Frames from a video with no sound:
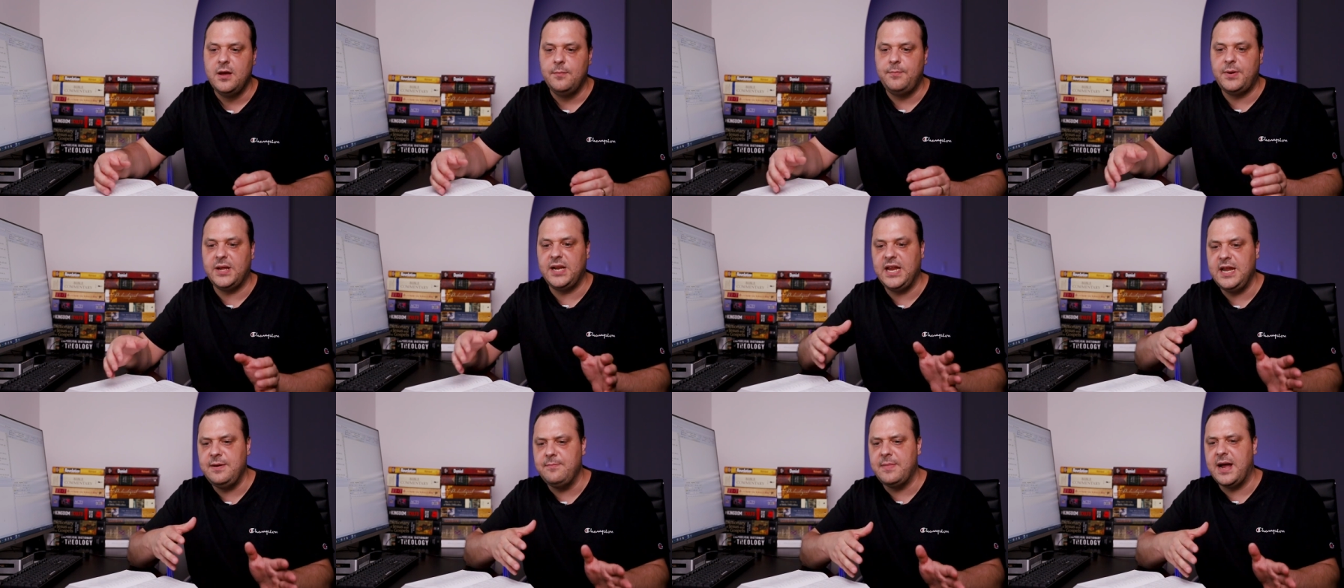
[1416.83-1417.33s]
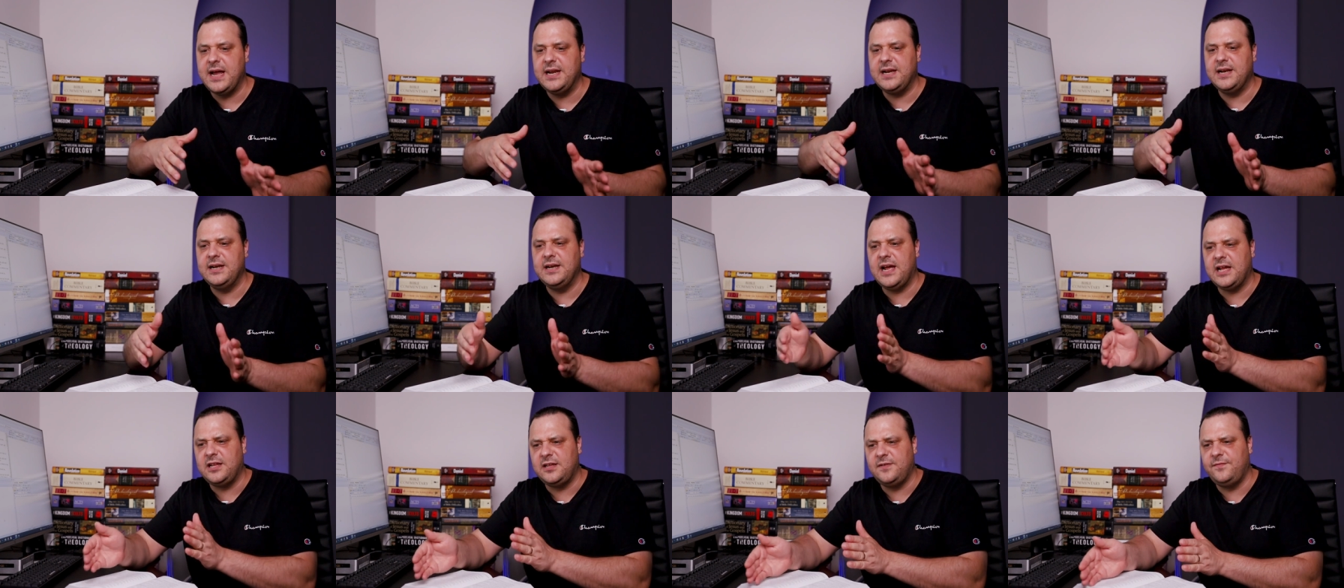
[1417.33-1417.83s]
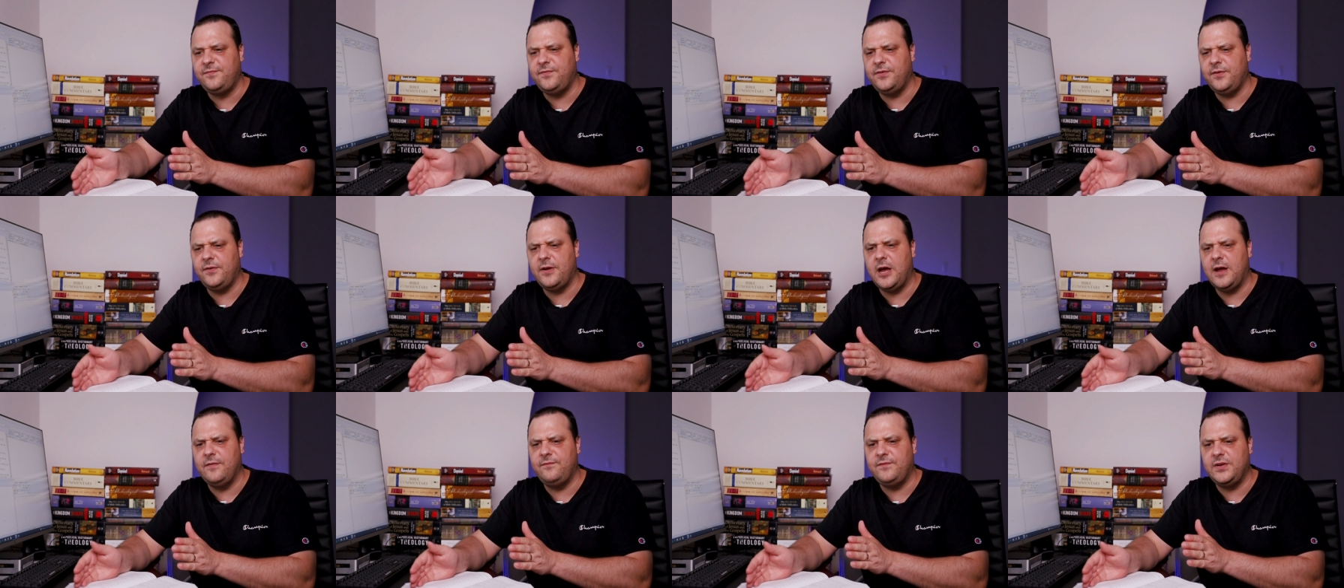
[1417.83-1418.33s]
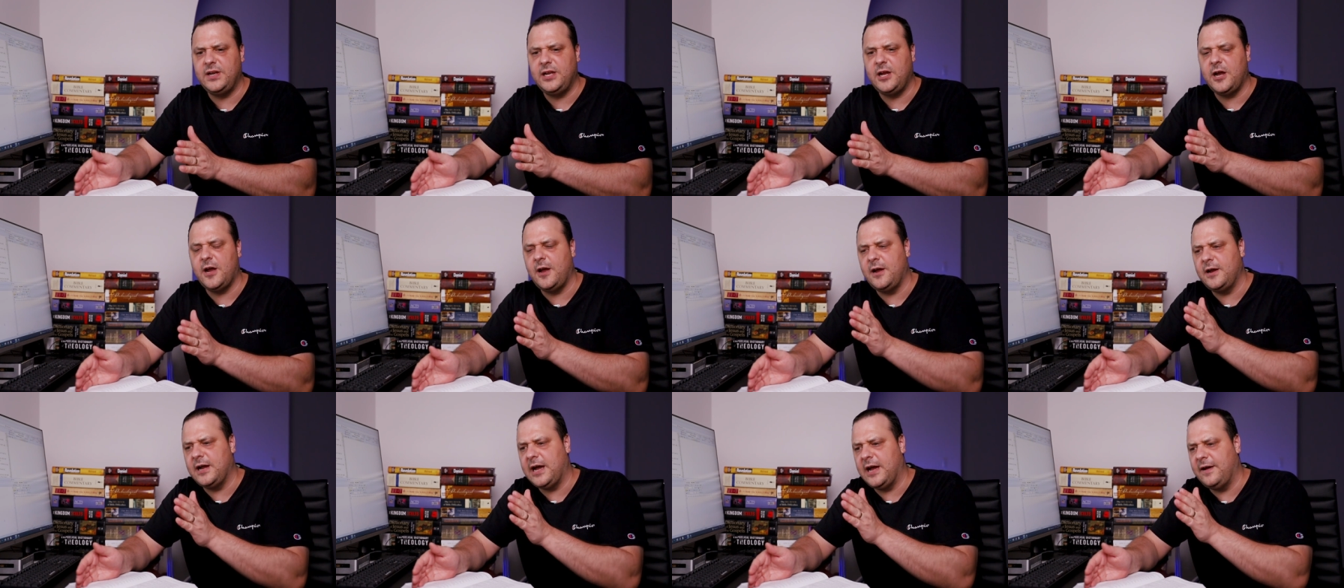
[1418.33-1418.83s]
But he made another vi
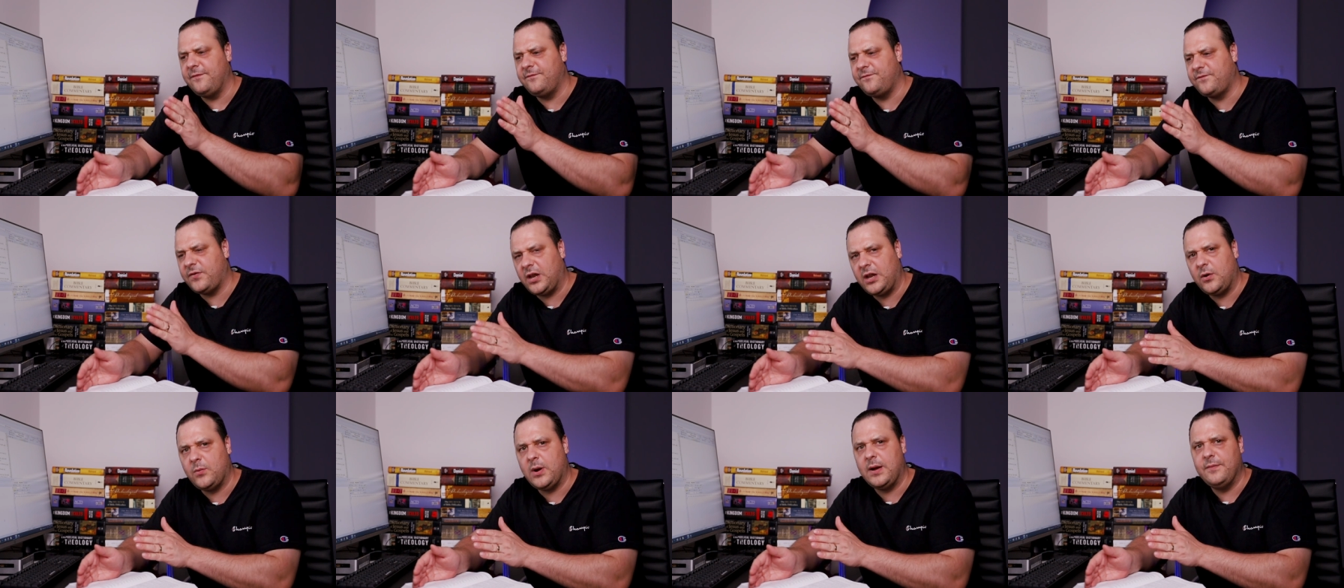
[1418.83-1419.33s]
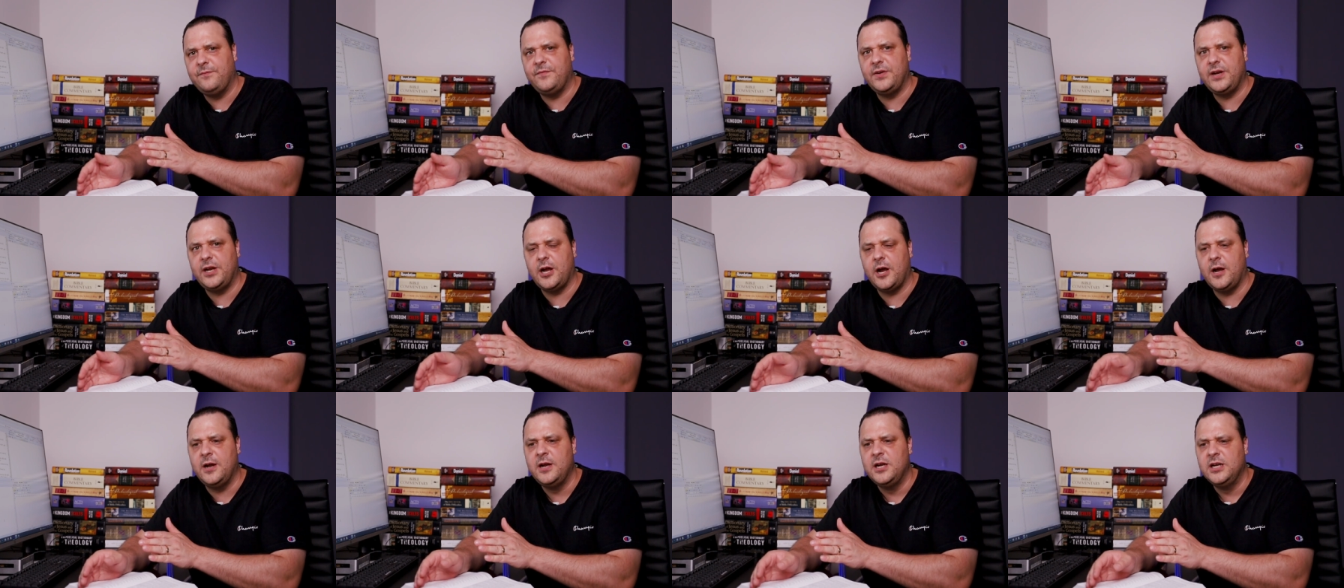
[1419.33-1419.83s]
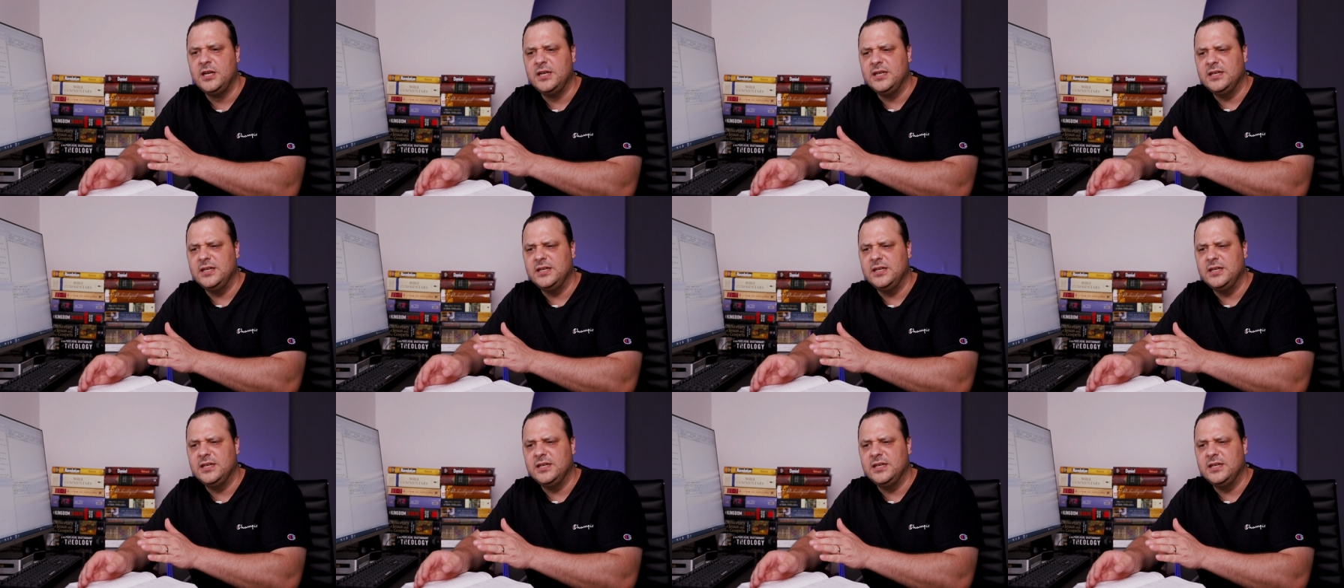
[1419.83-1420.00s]
video, a follow up video,